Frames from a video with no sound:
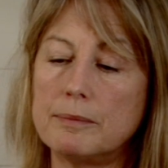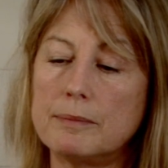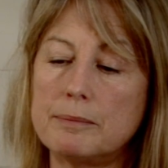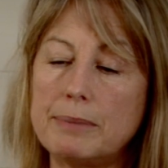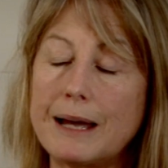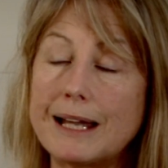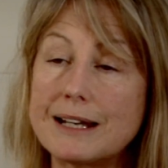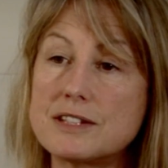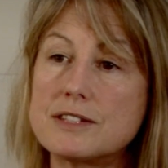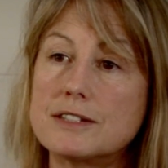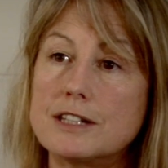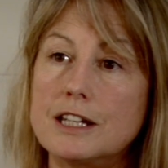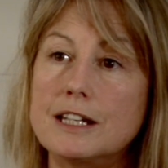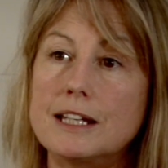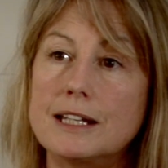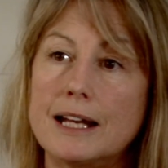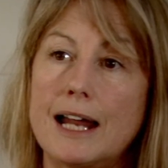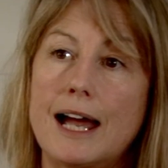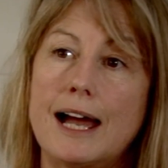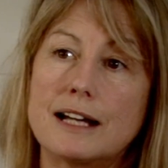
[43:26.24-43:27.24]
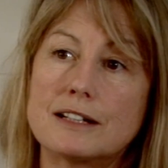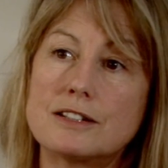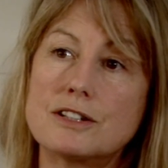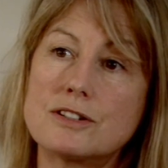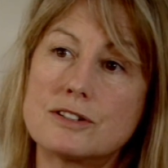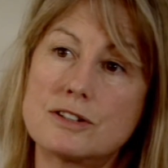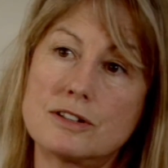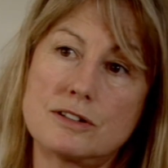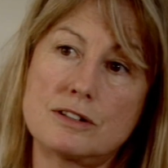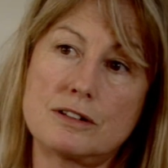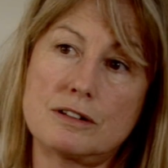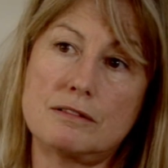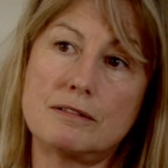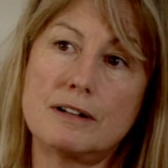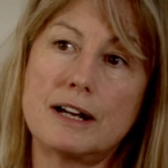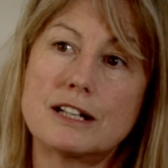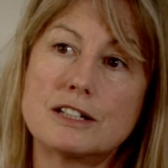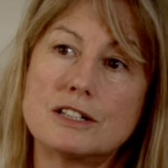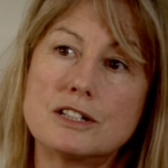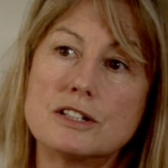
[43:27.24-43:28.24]
Palestinian actors and
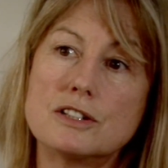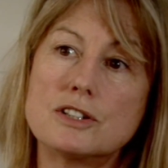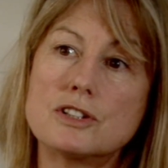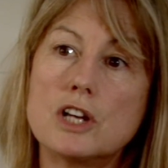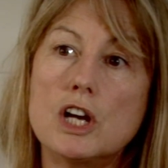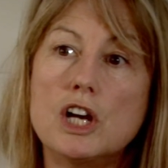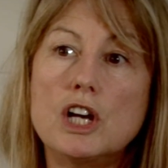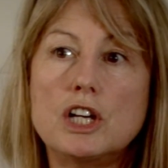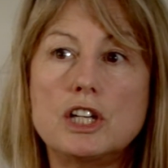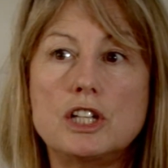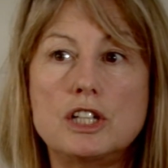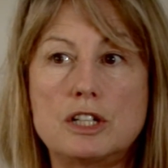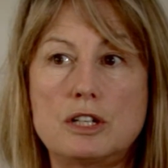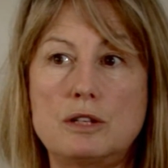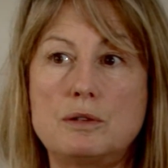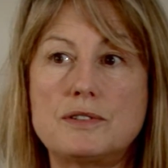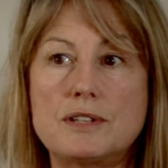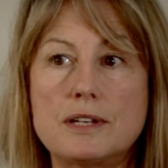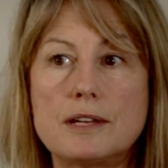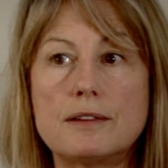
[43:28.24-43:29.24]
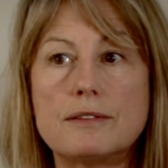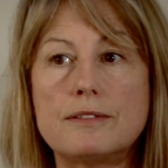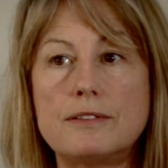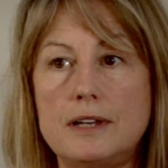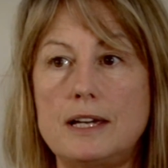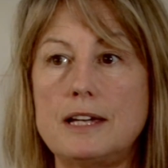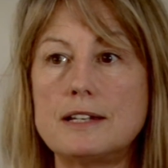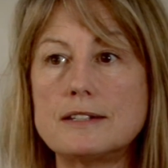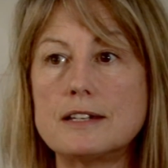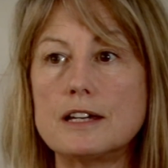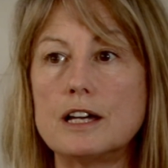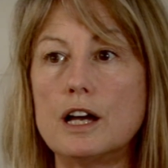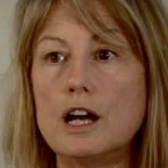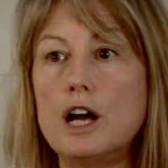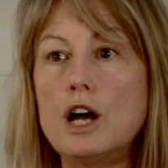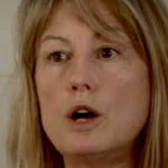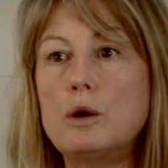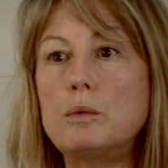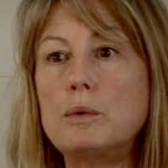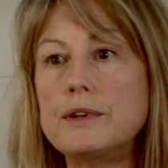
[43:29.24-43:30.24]
directors using theatre
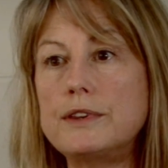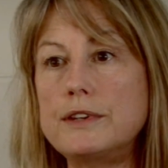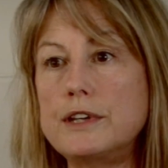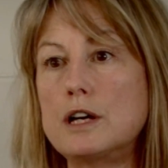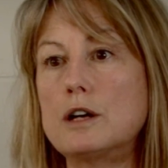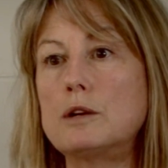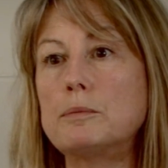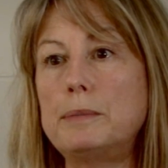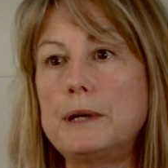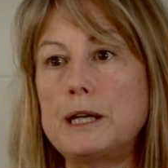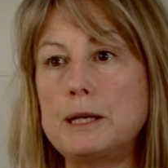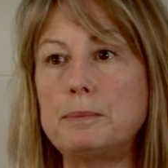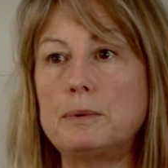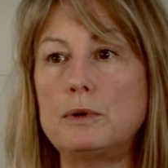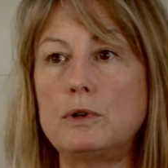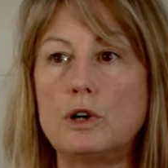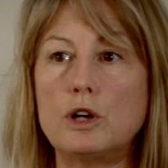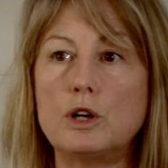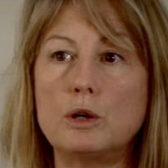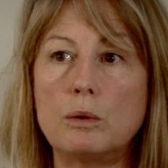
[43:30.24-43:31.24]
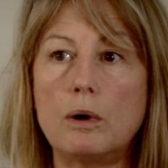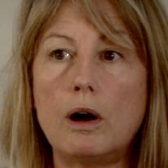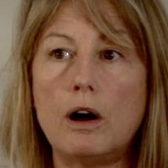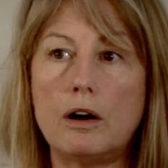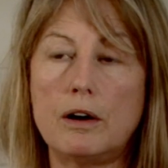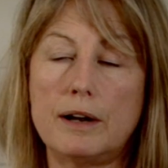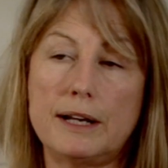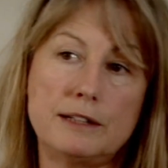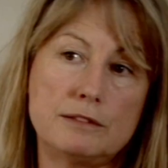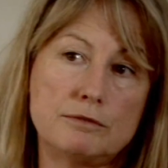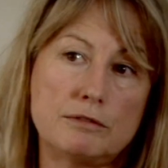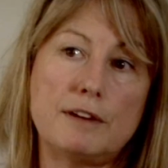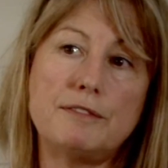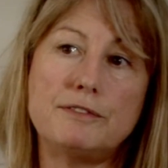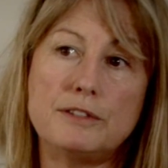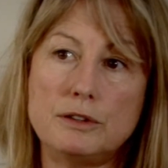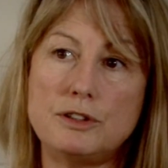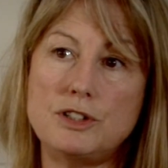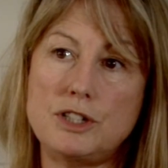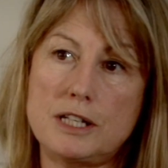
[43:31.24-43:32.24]
with young people who are in
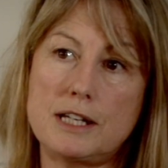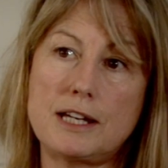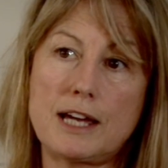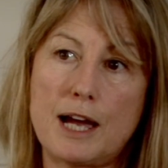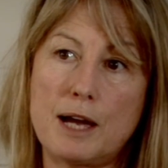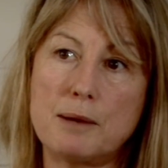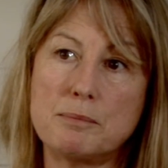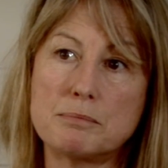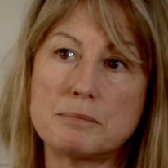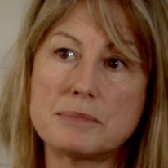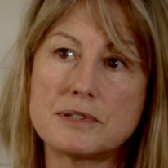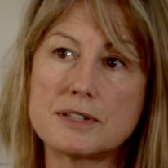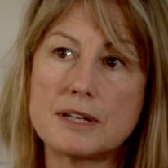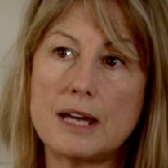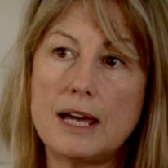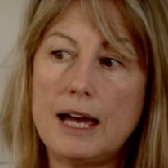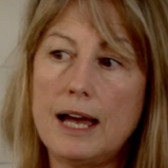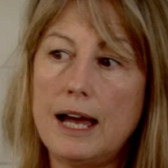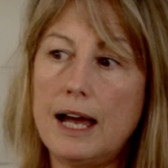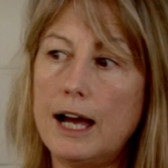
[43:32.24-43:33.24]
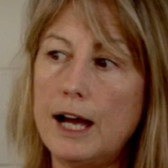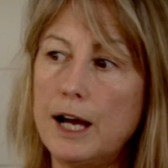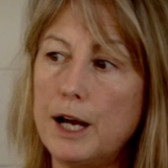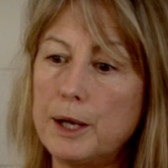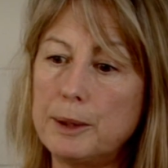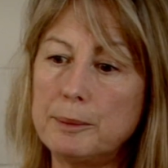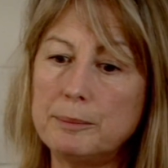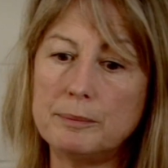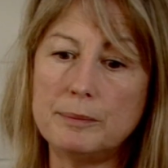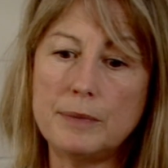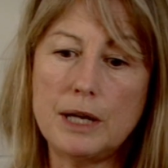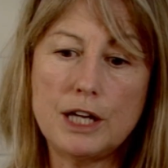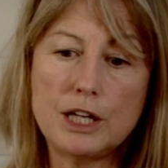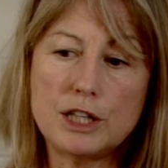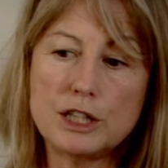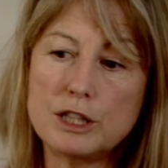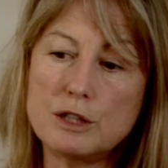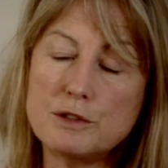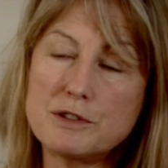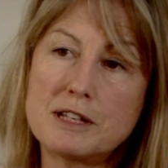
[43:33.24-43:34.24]
refugee camps.
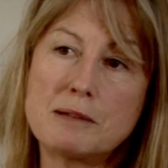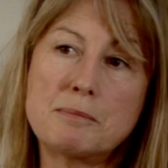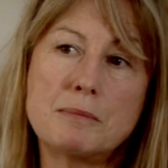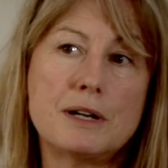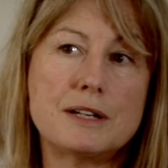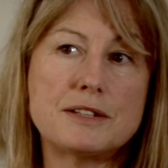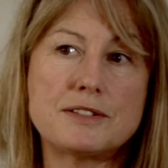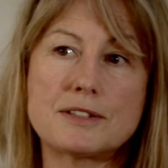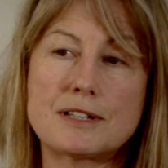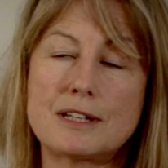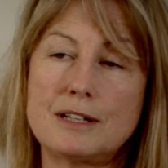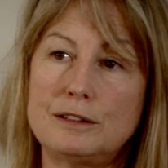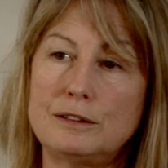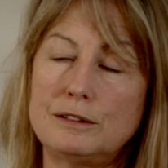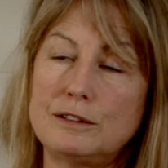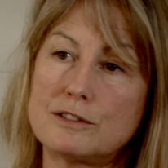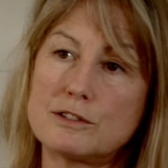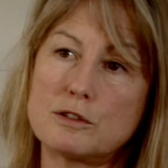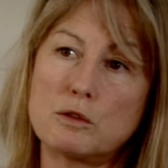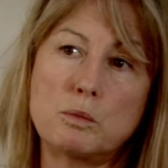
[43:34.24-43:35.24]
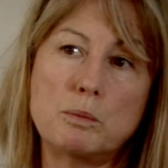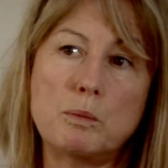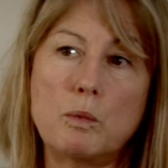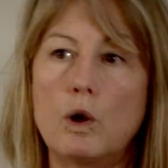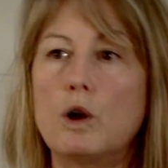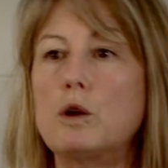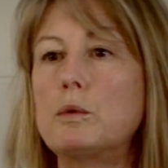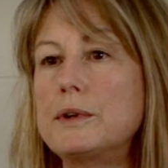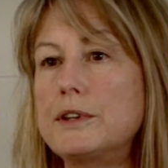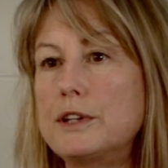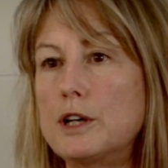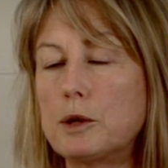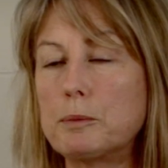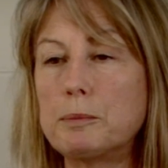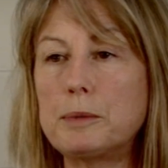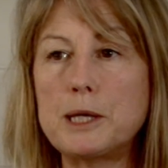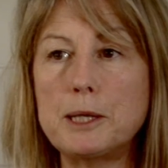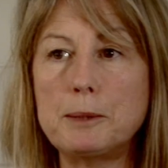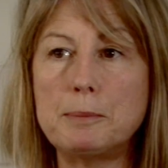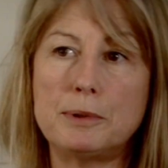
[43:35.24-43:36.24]
Using my skills to work with young
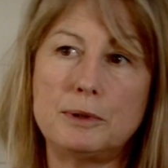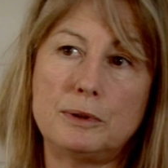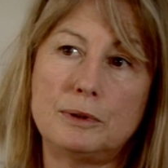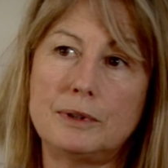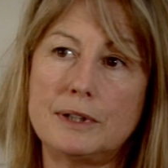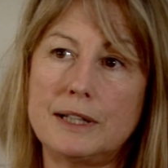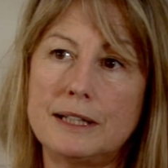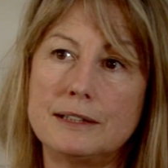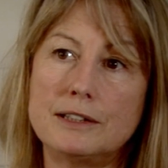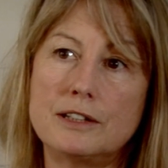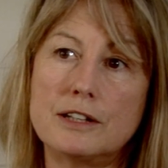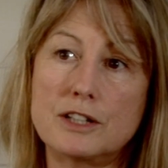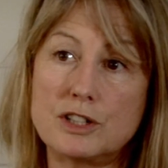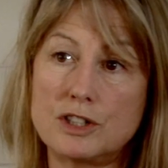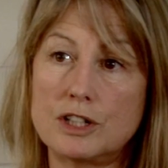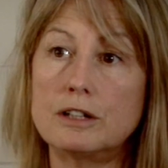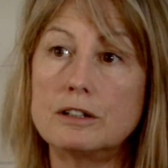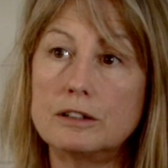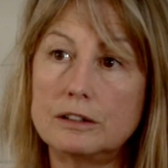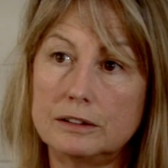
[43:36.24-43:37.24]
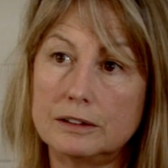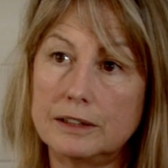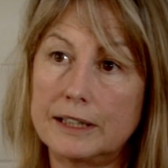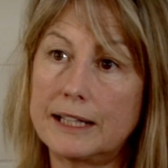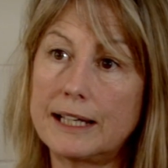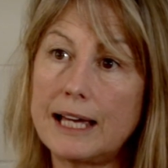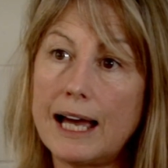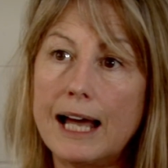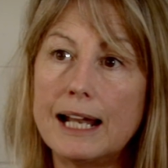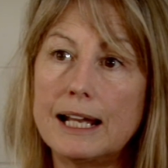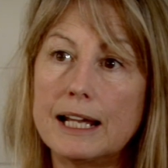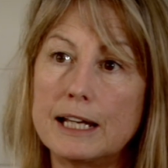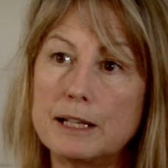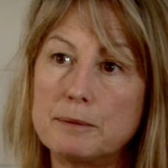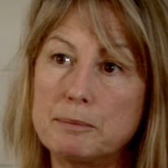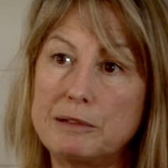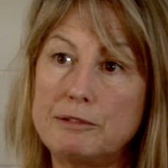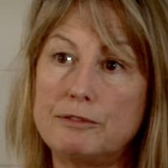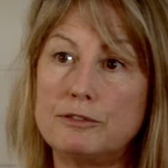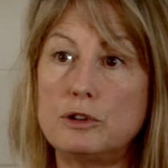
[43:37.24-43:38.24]
people in the jungle in Calais
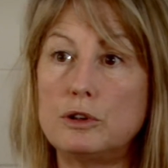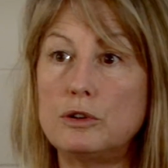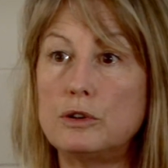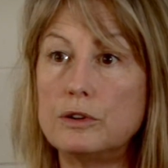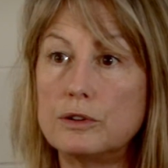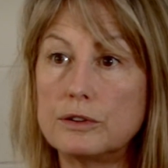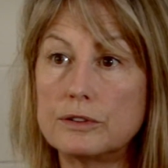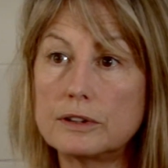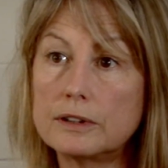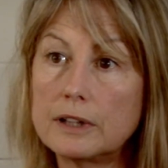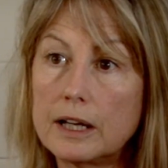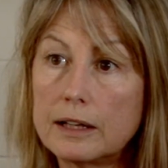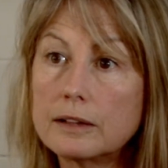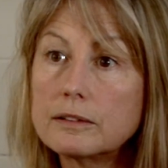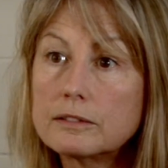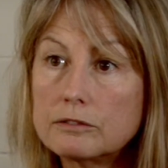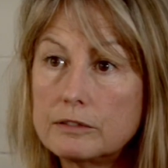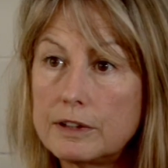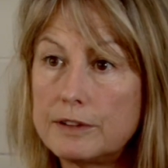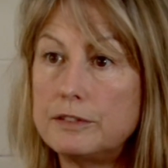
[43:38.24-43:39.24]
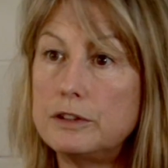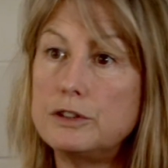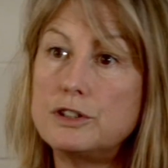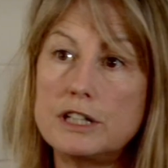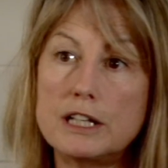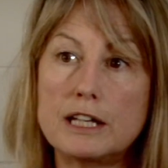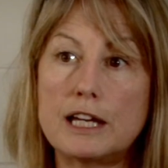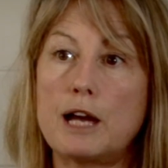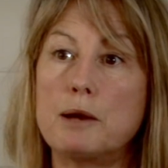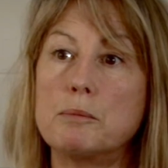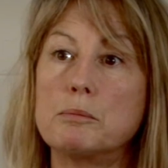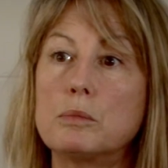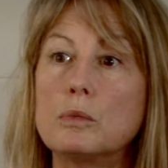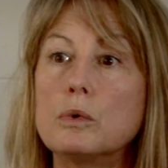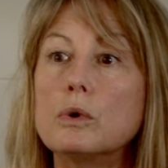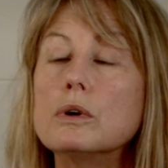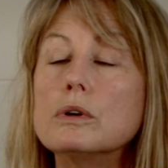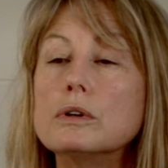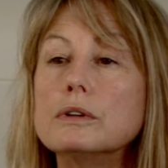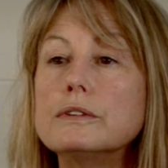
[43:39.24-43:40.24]
before that refugee camp
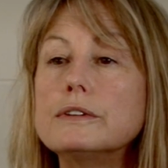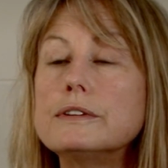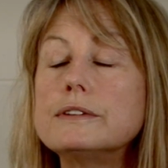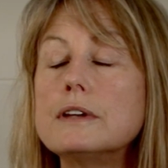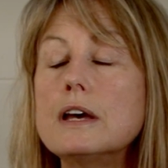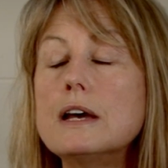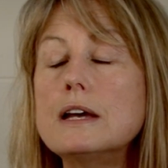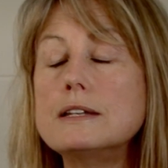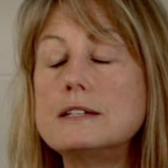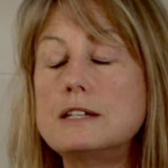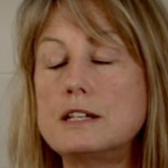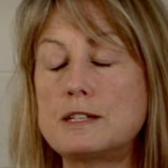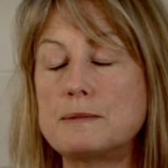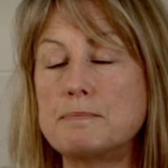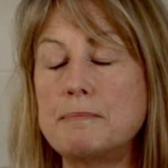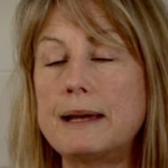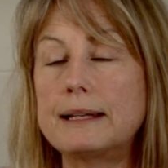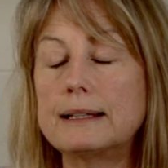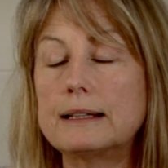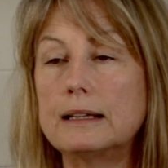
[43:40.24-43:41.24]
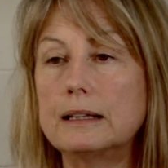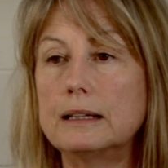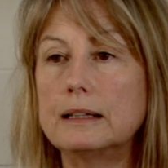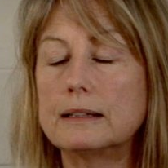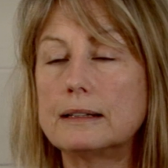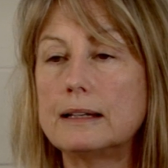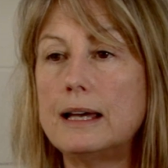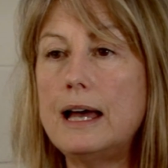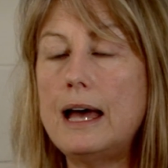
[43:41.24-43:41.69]
was dismantled.